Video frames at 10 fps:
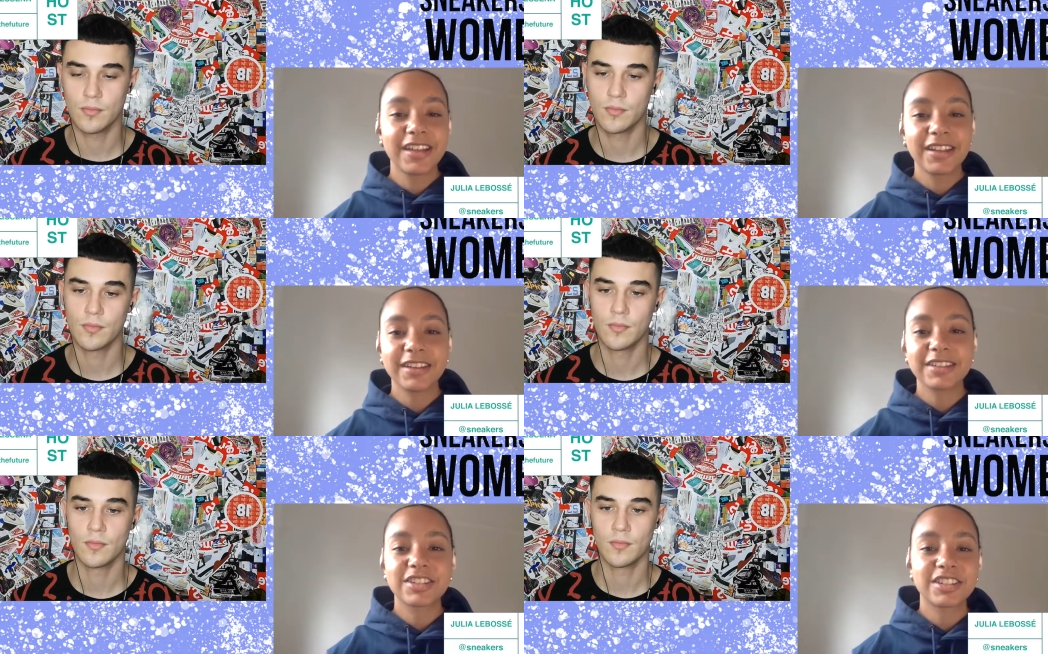
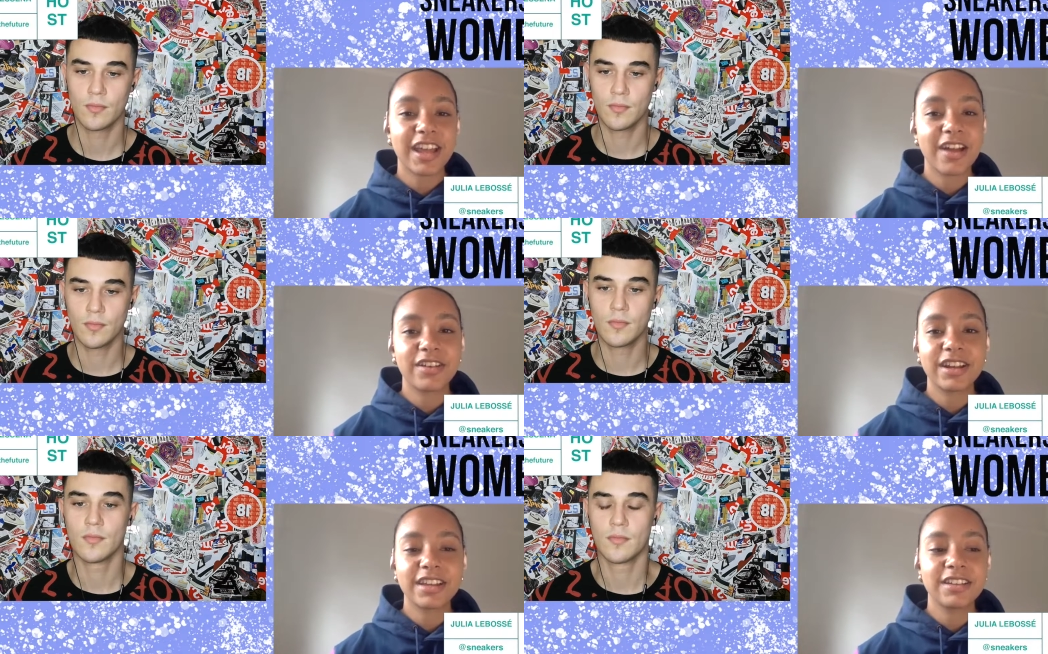Speaker 1: like
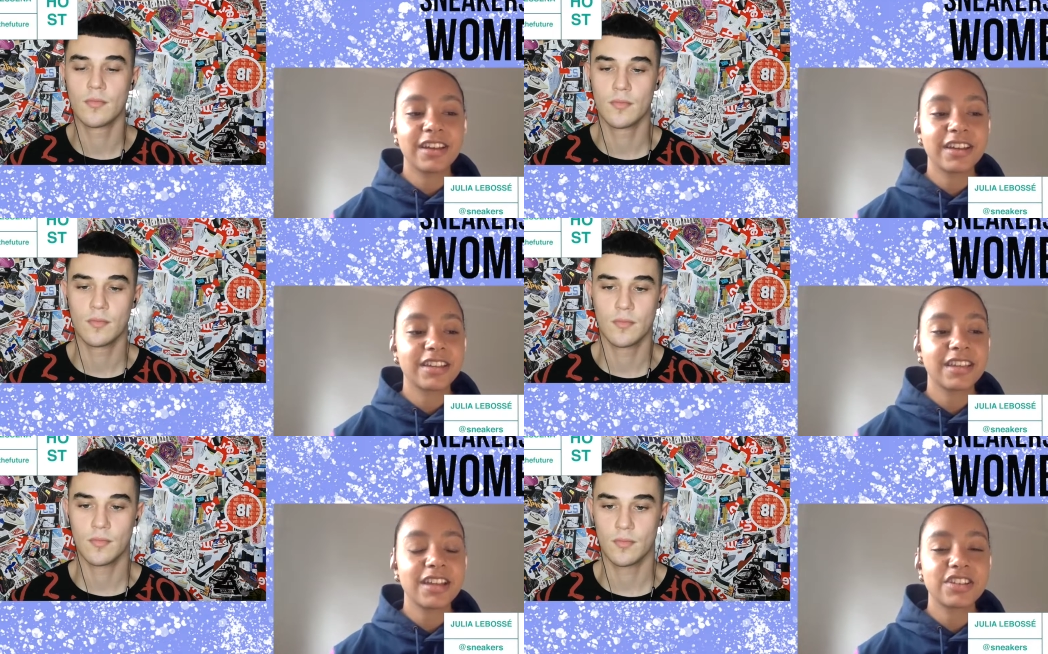share it and
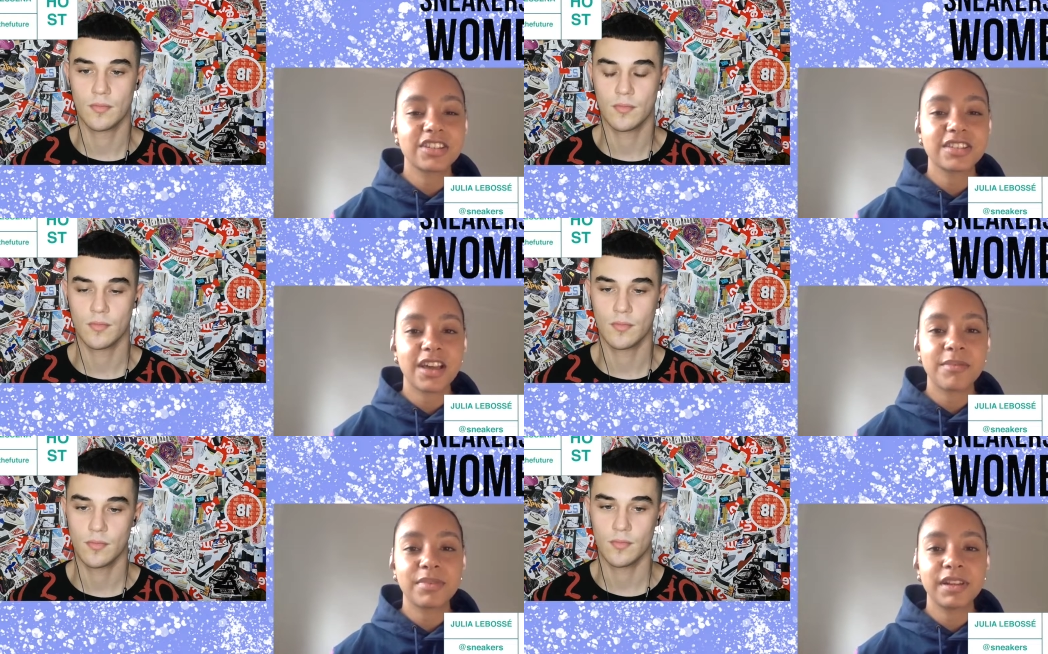like, yeah, just
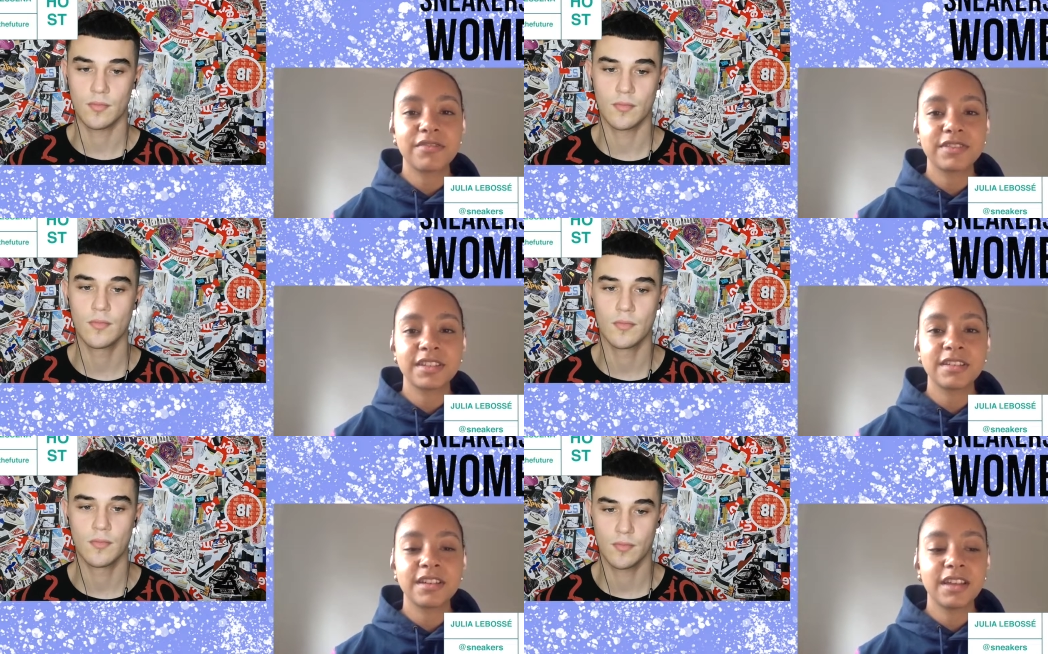uplift
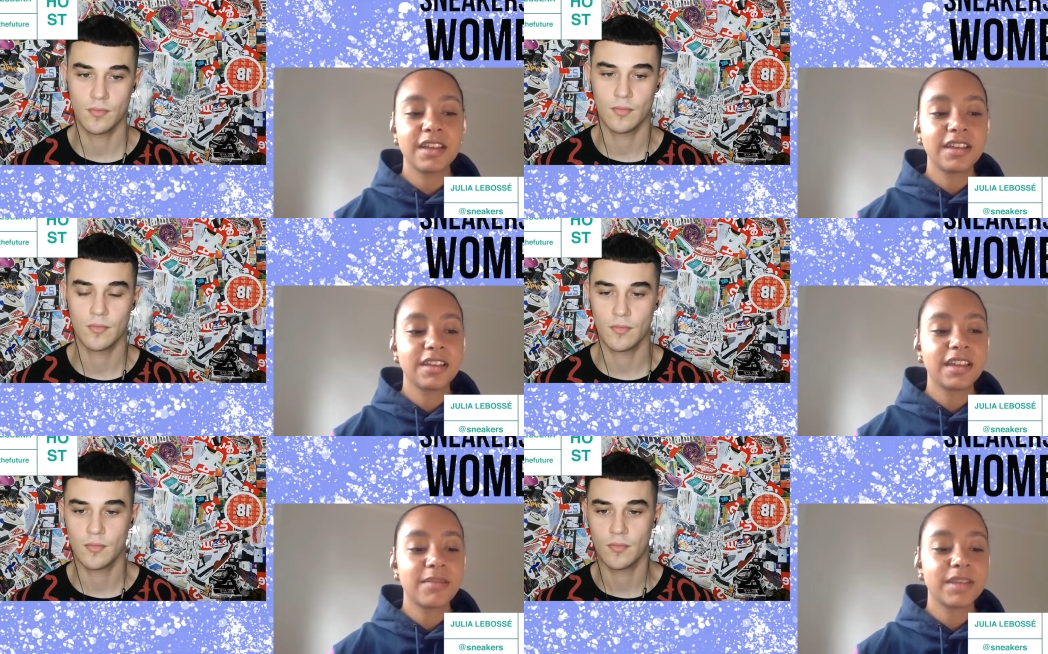and
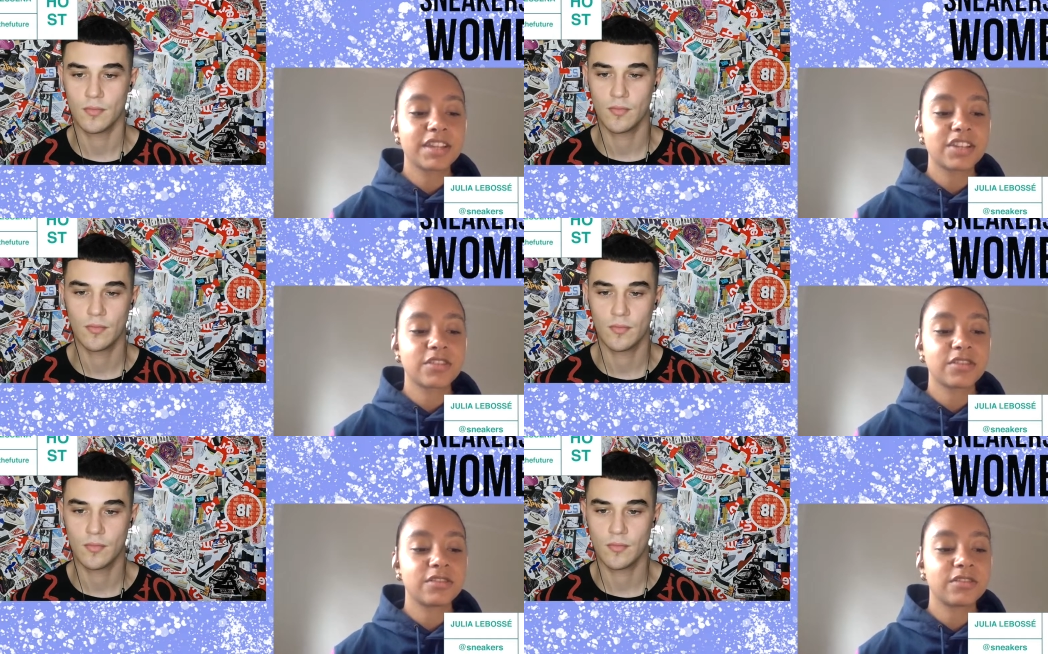yeah, make
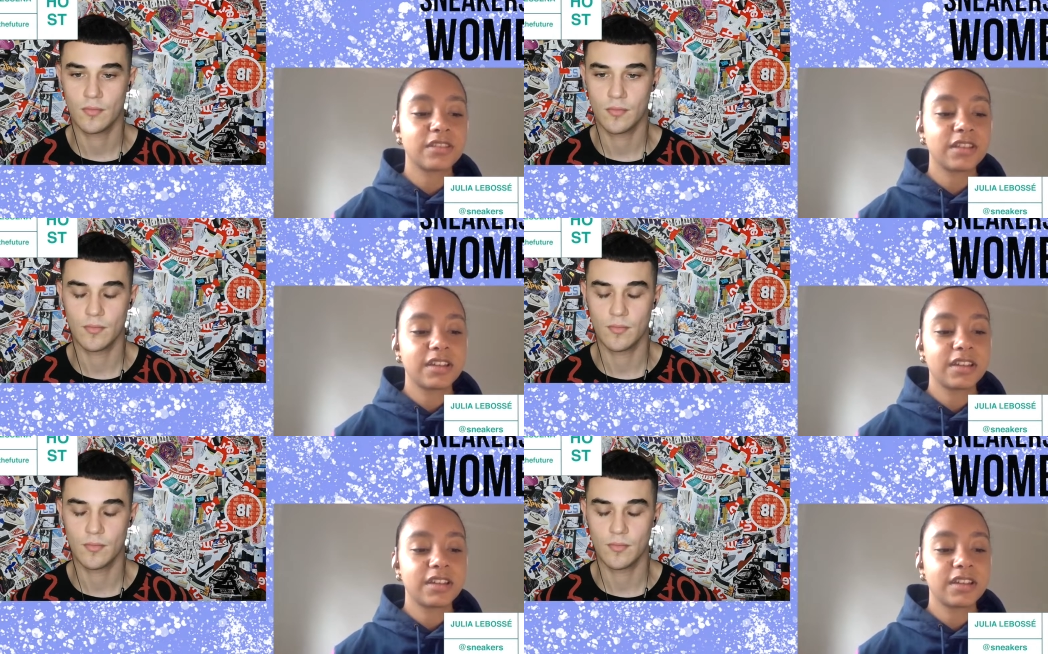sure,